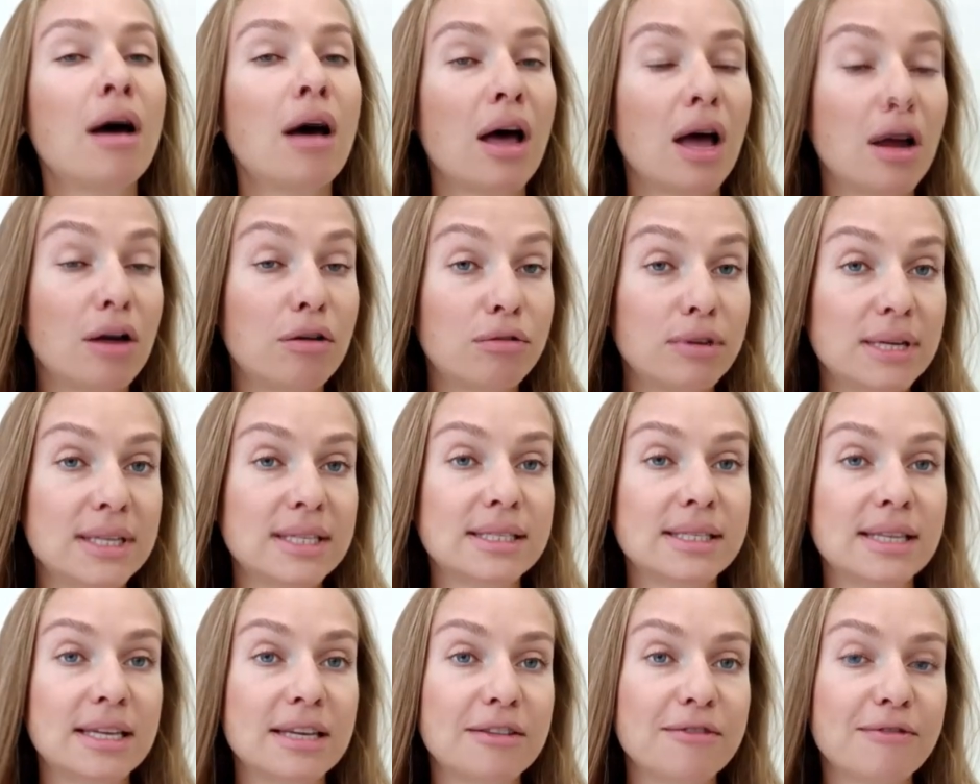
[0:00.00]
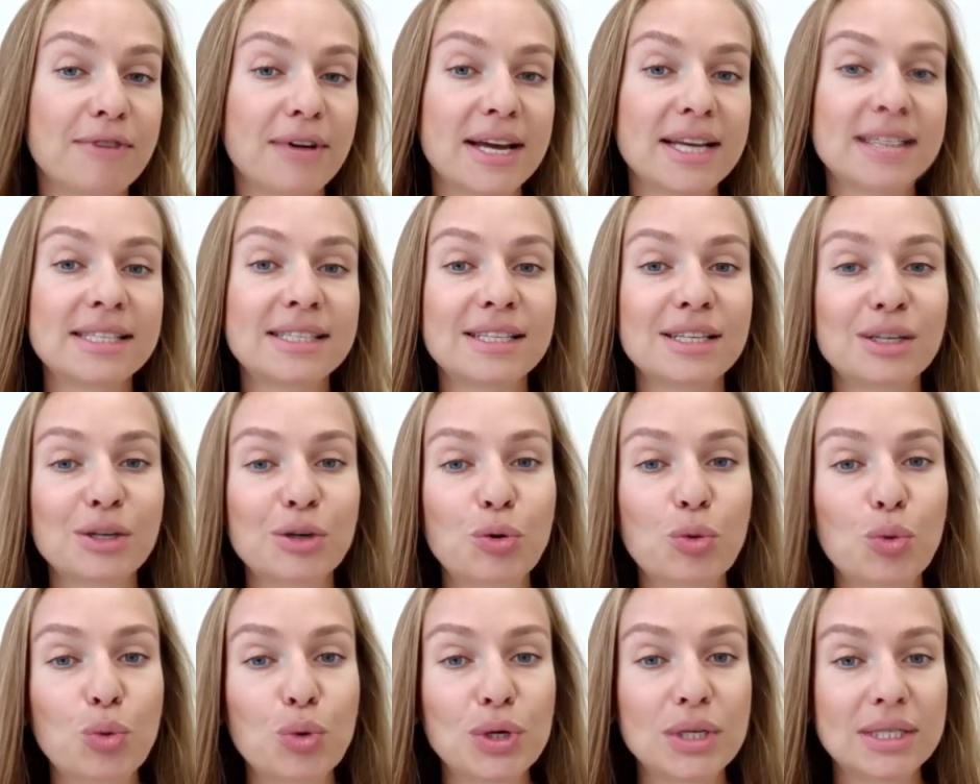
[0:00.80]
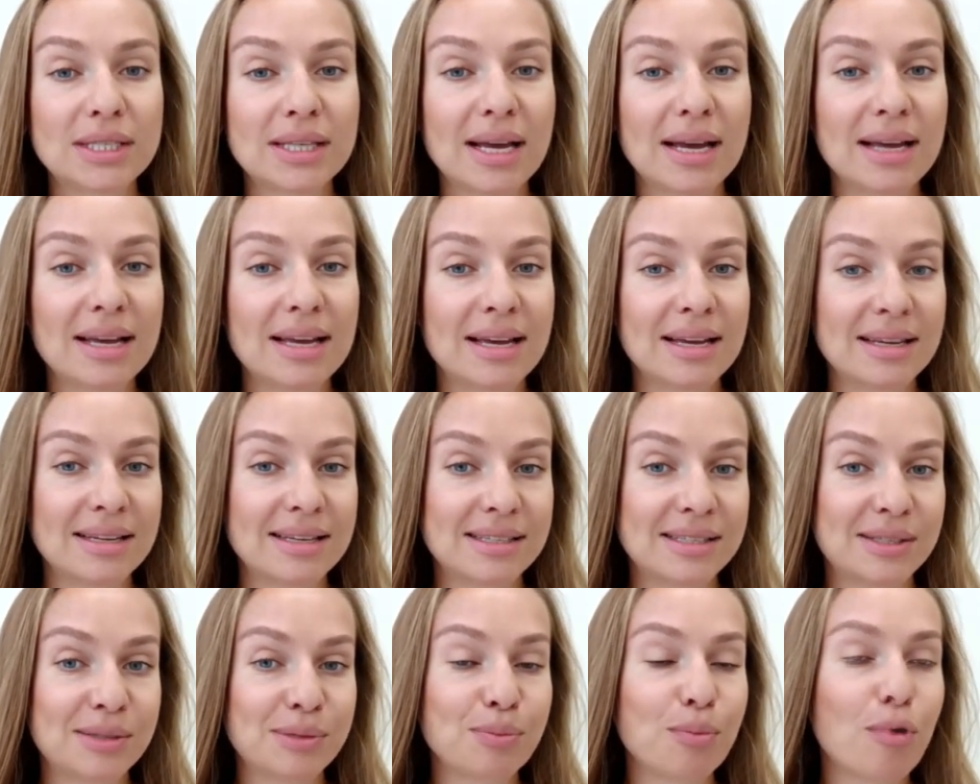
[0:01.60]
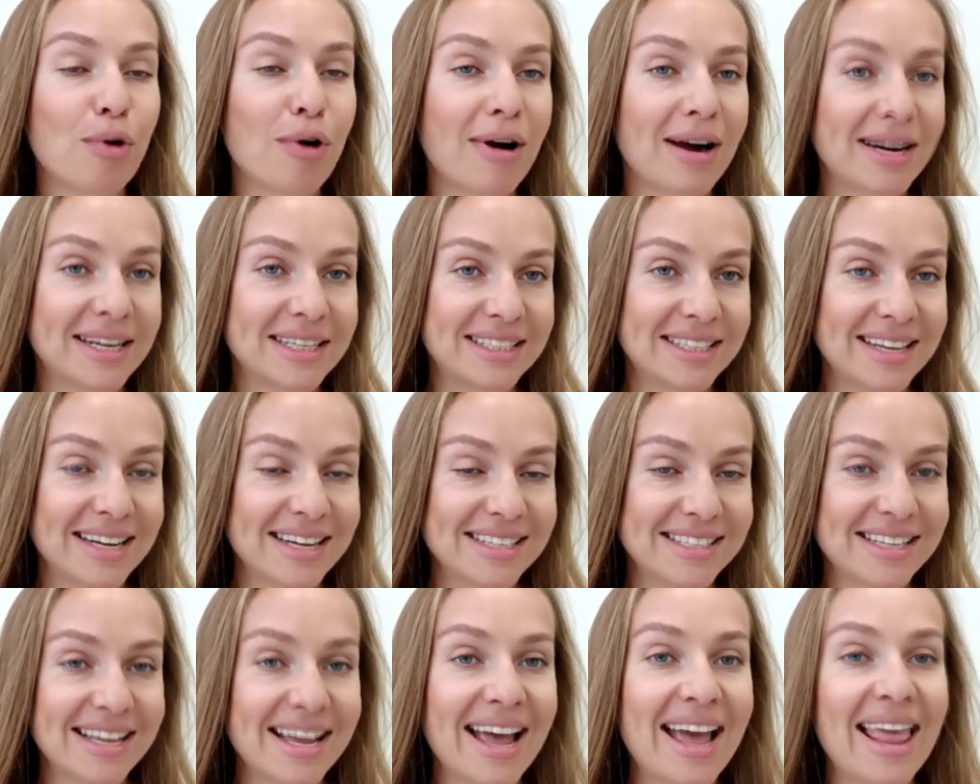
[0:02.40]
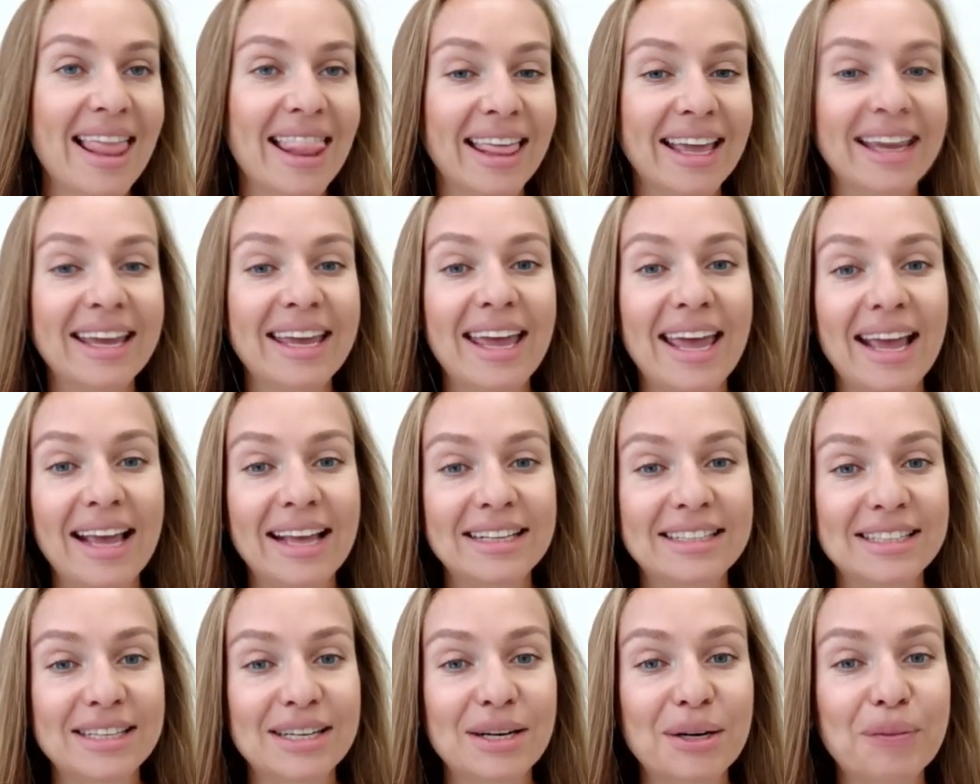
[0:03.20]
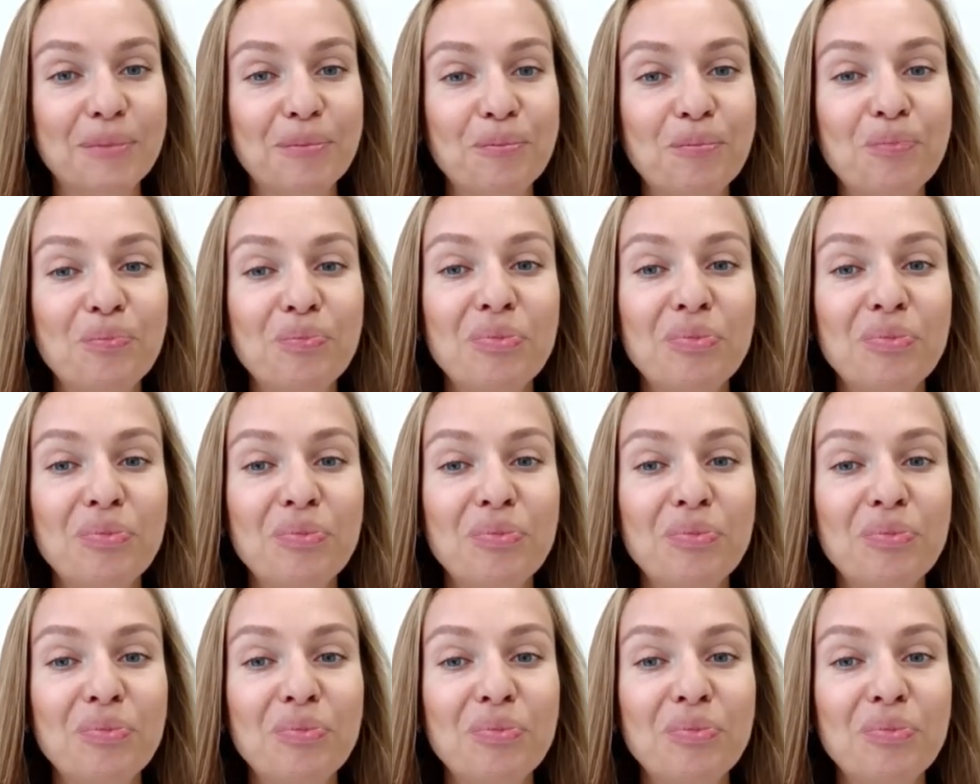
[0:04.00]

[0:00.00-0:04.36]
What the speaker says: a risky investor who is as smart as alligator.